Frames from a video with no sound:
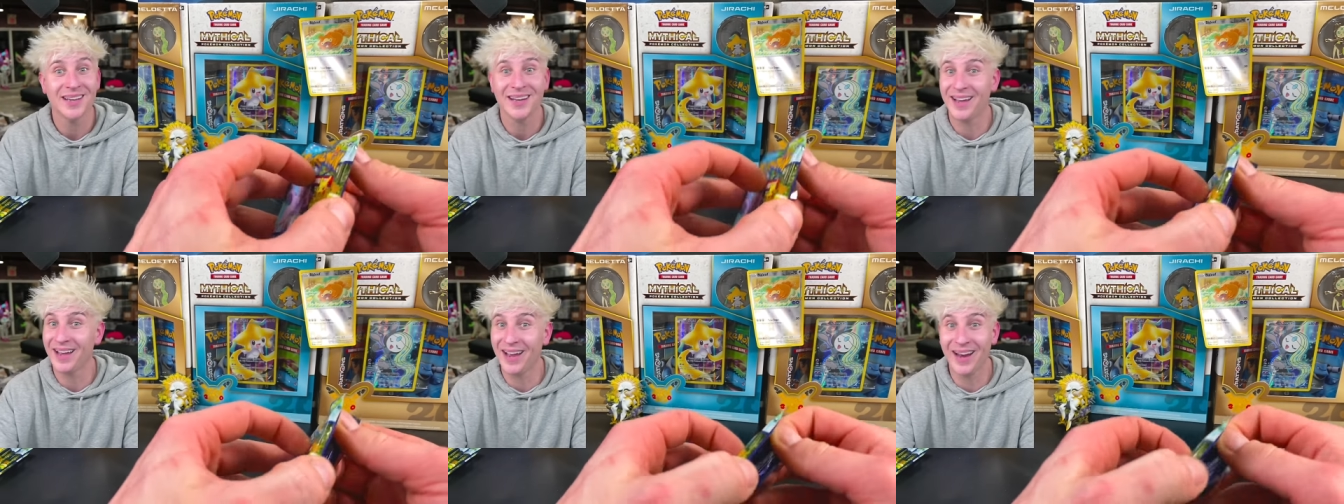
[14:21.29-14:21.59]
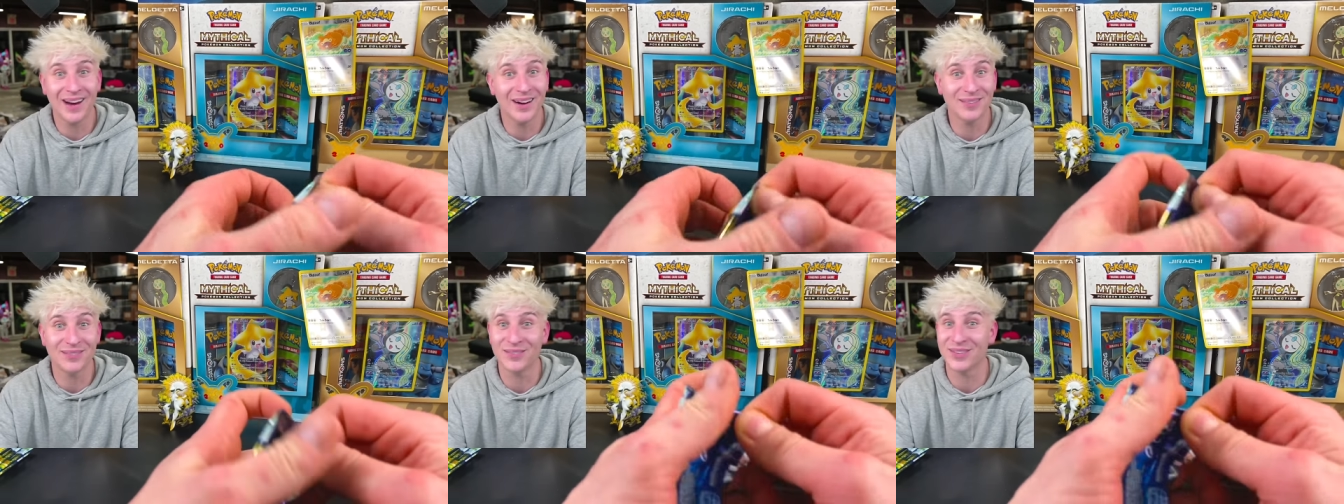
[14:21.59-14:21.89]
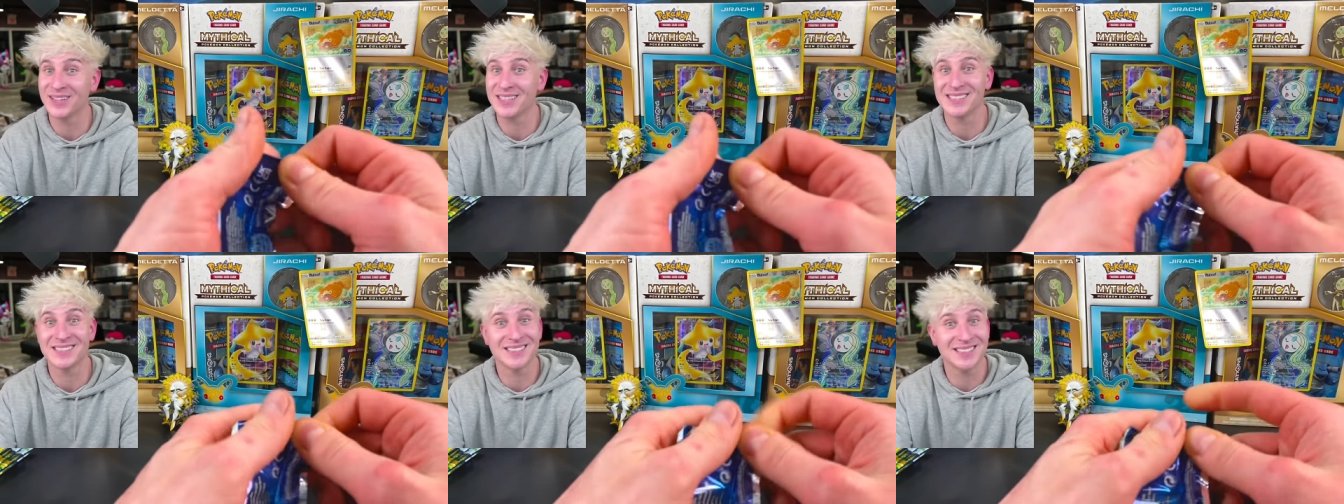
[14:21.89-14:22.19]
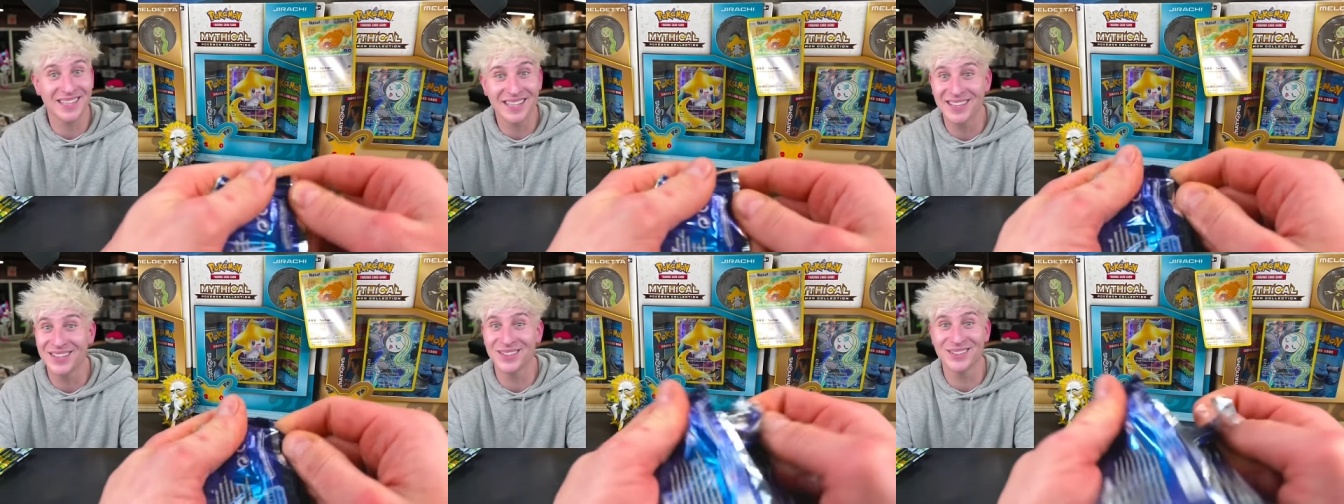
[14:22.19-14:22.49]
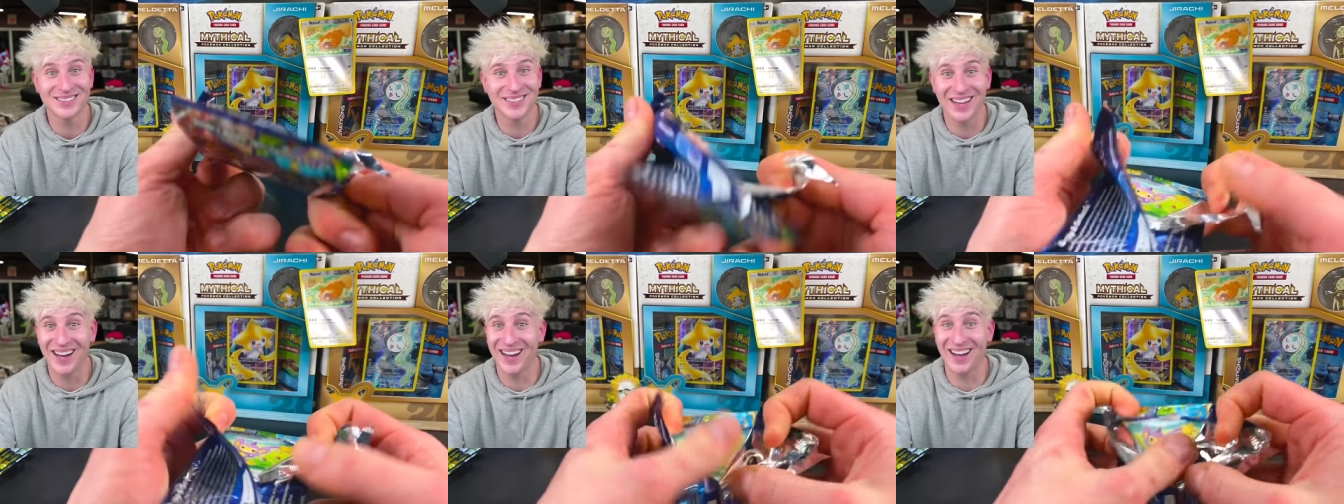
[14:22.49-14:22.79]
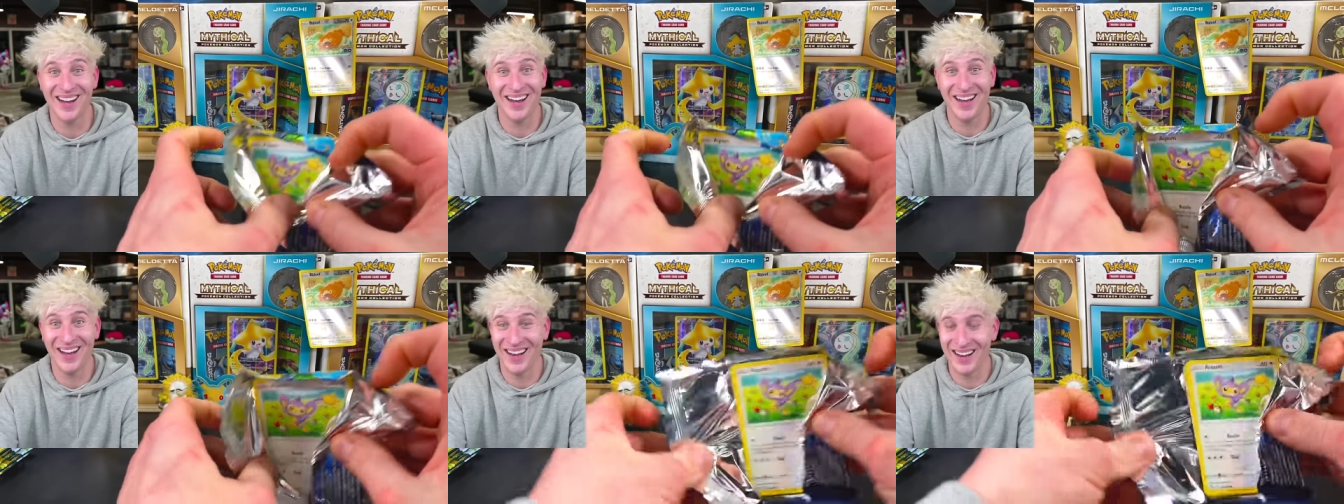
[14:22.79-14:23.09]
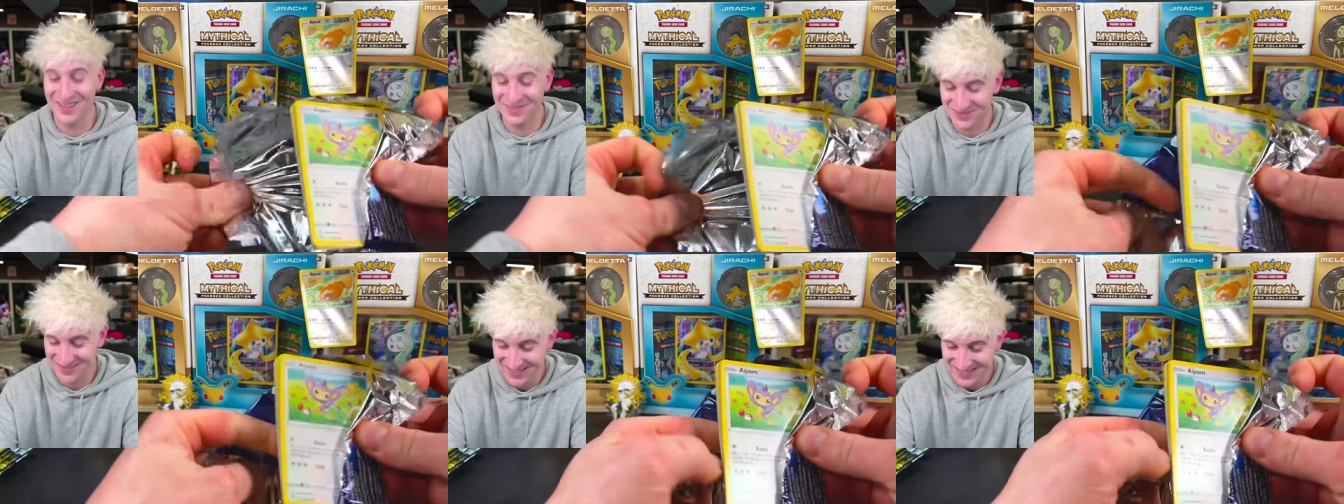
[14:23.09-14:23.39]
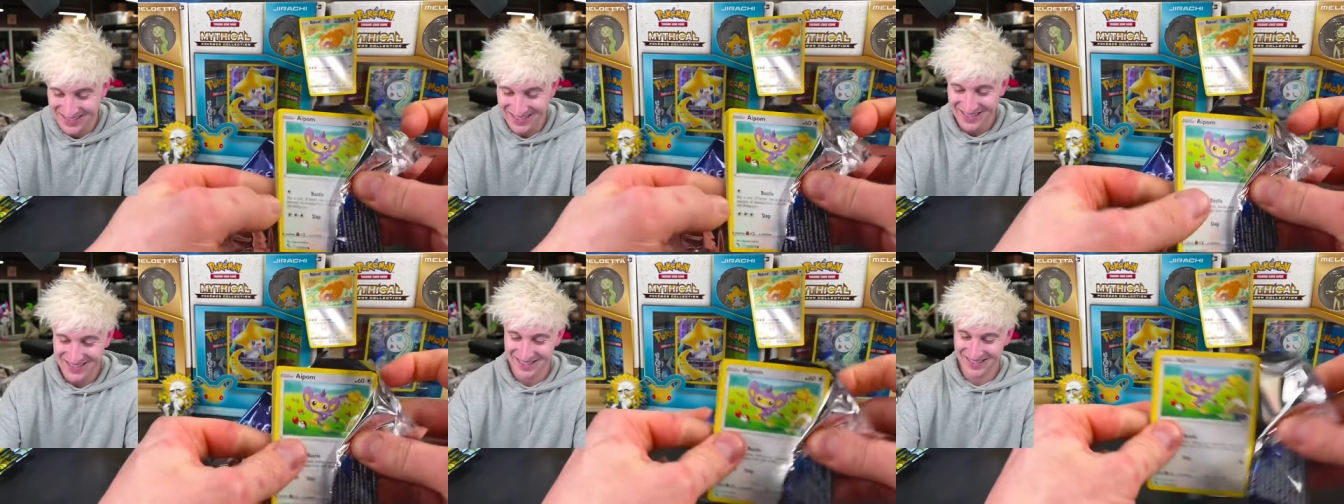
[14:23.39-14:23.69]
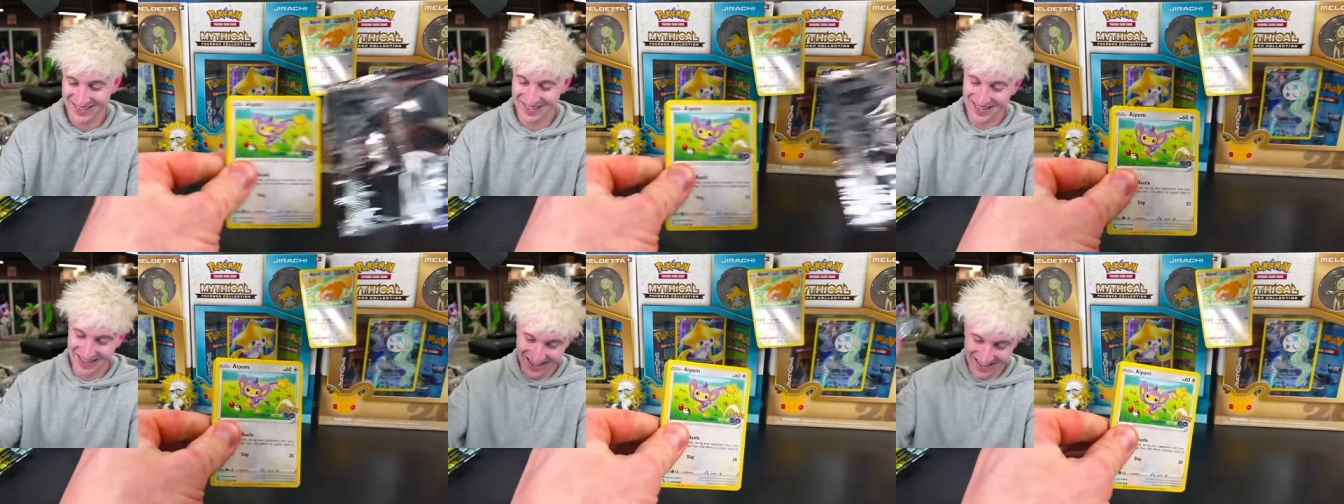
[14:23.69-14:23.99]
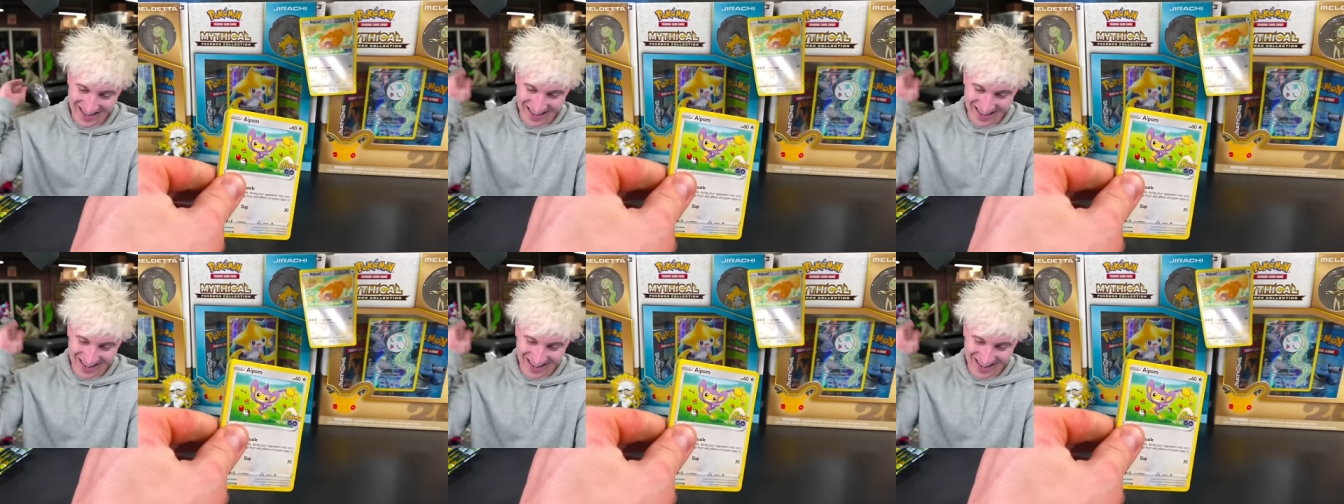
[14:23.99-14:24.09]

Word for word: Every single time.